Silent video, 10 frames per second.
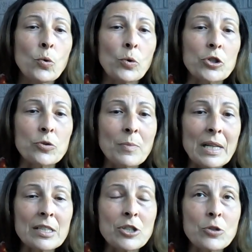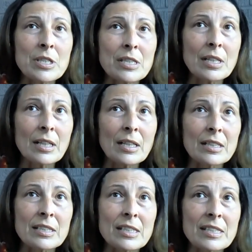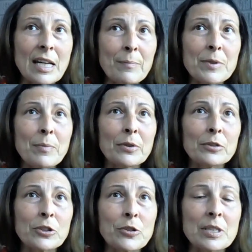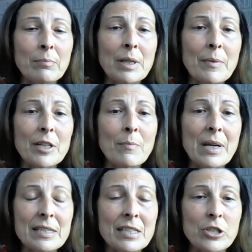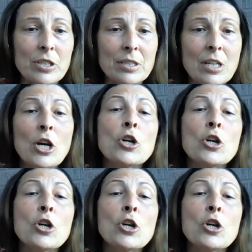which makes you susceptible to subliminal messages.